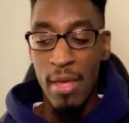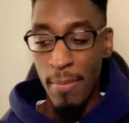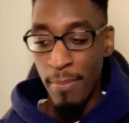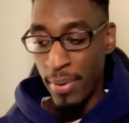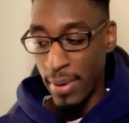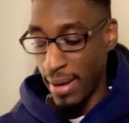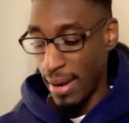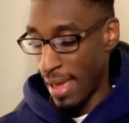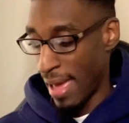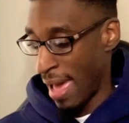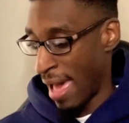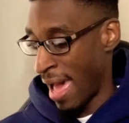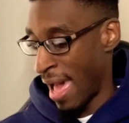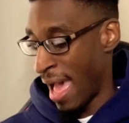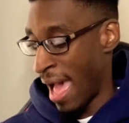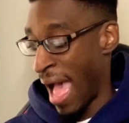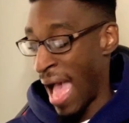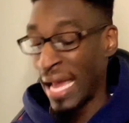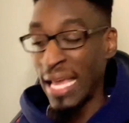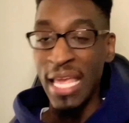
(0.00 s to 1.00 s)
but
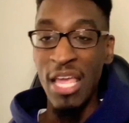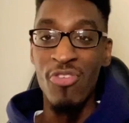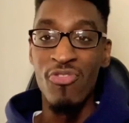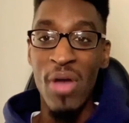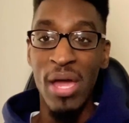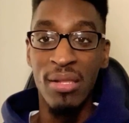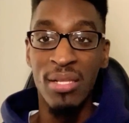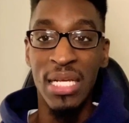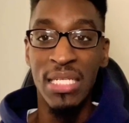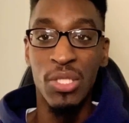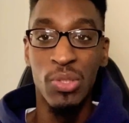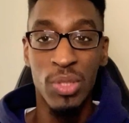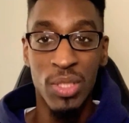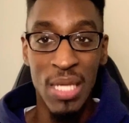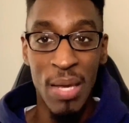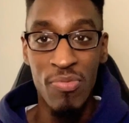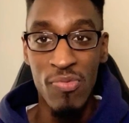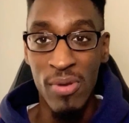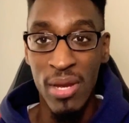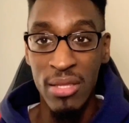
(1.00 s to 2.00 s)
I can try to take those
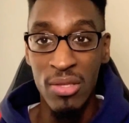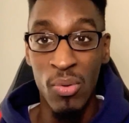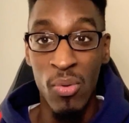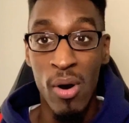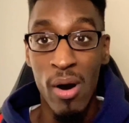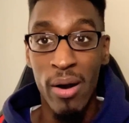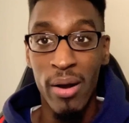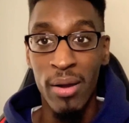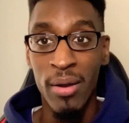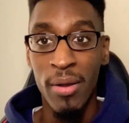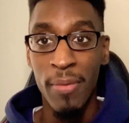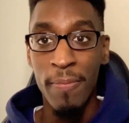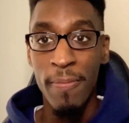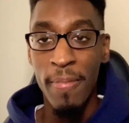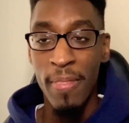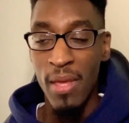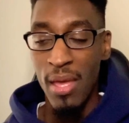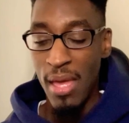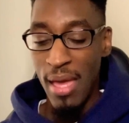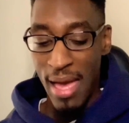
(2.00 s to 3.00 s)
steps without the walker.
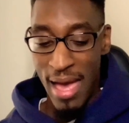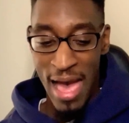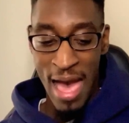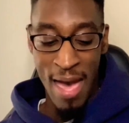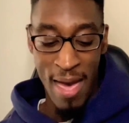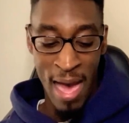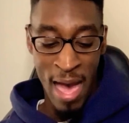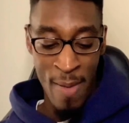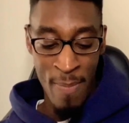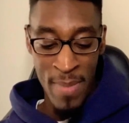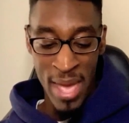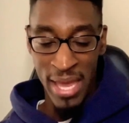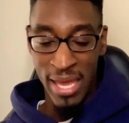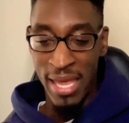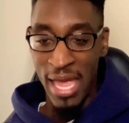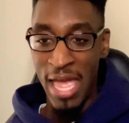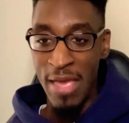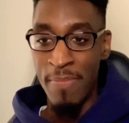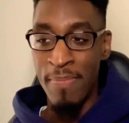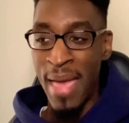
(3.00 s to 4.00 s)
I
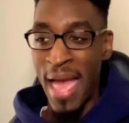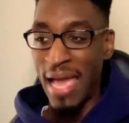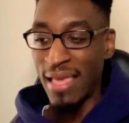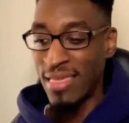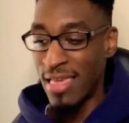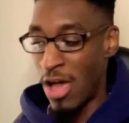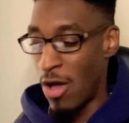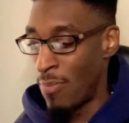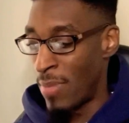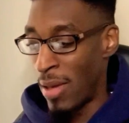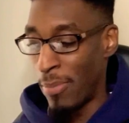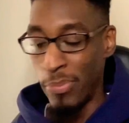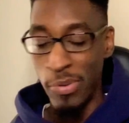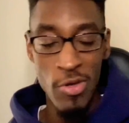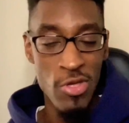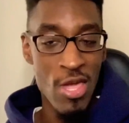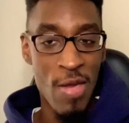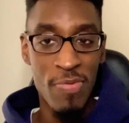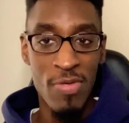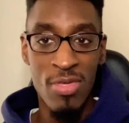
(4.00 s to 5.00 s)
can't max out my
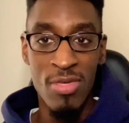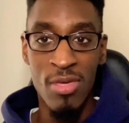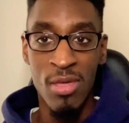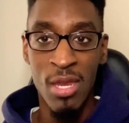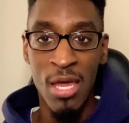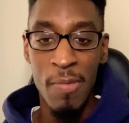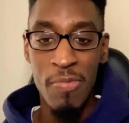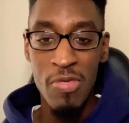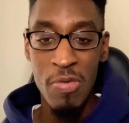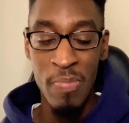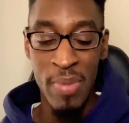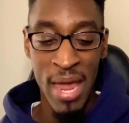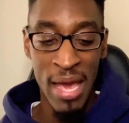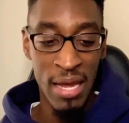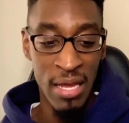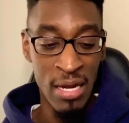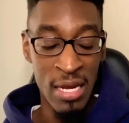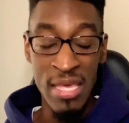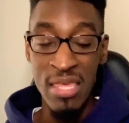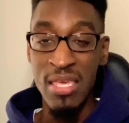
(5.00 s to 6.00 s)
push-ups and sit-ups, but I
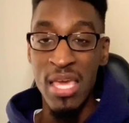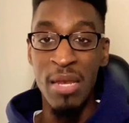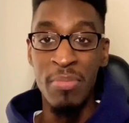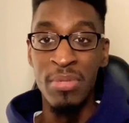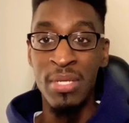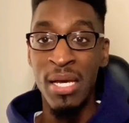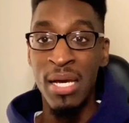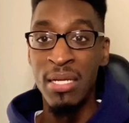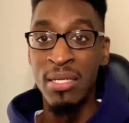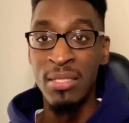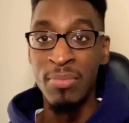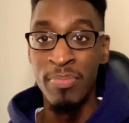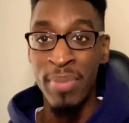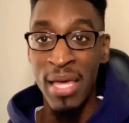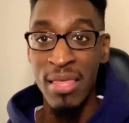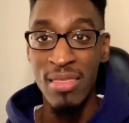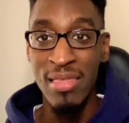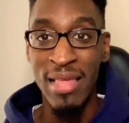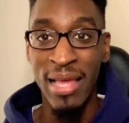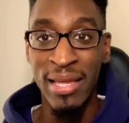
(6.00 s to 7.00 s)
can at least get them done
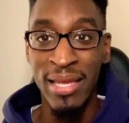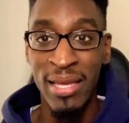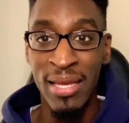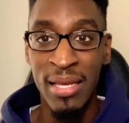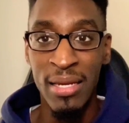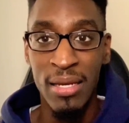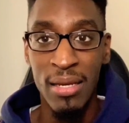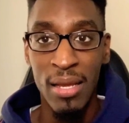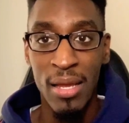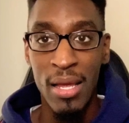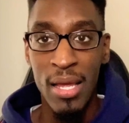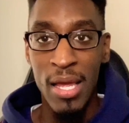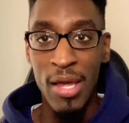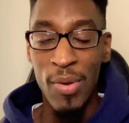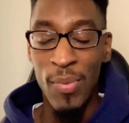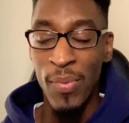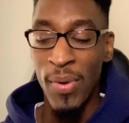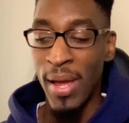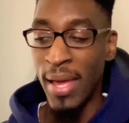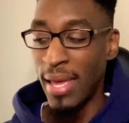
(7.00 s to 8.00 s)
best as I can,
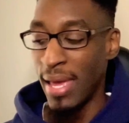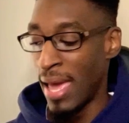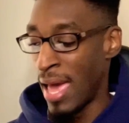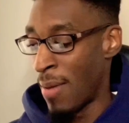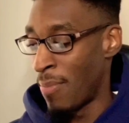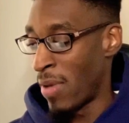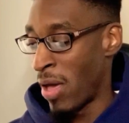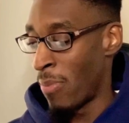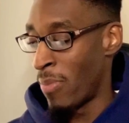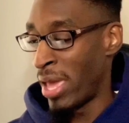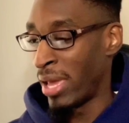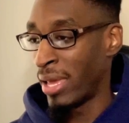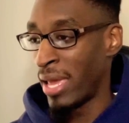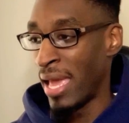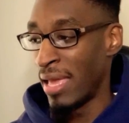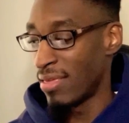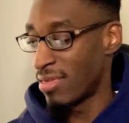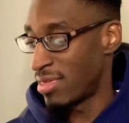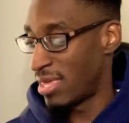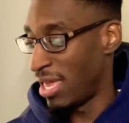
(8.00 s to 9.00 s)
right? I
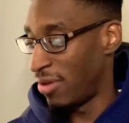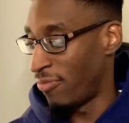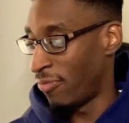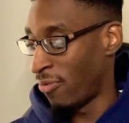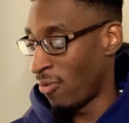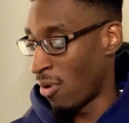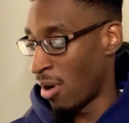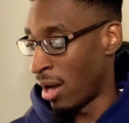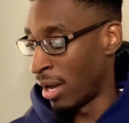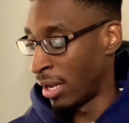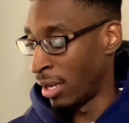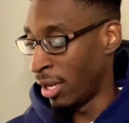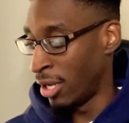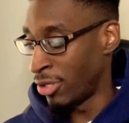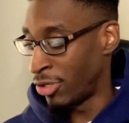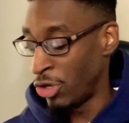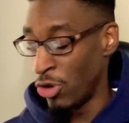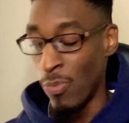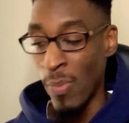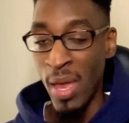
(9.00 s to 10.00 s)
can't sit for a good
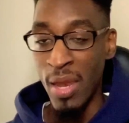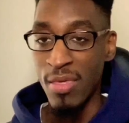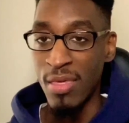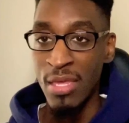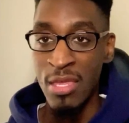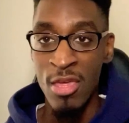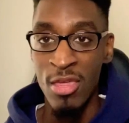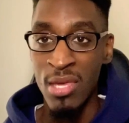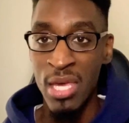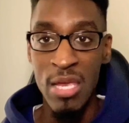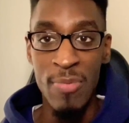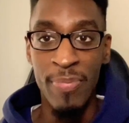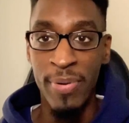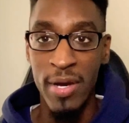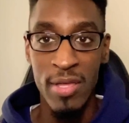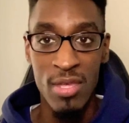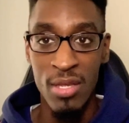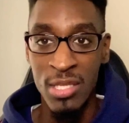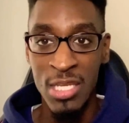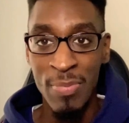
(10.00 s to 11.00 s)
2 minutes and just keep
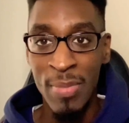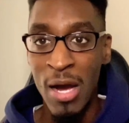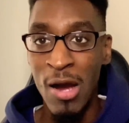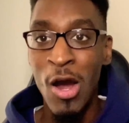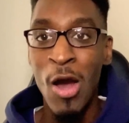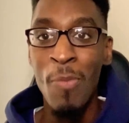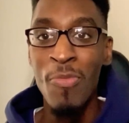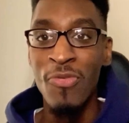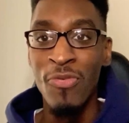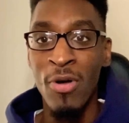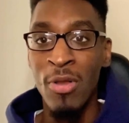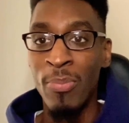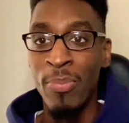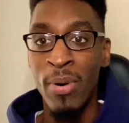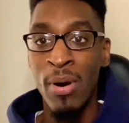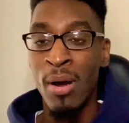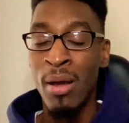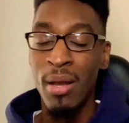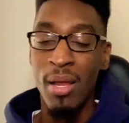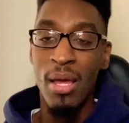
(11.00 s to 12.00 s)
pushing until my arms fall
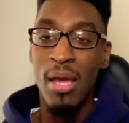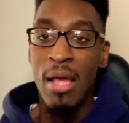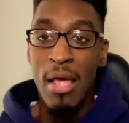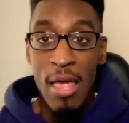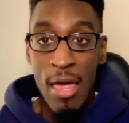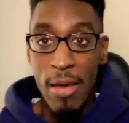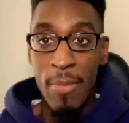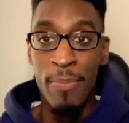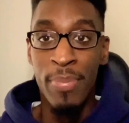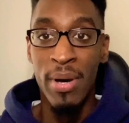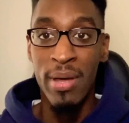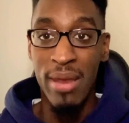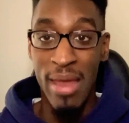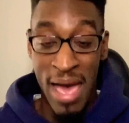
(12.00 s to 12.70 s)
apart, but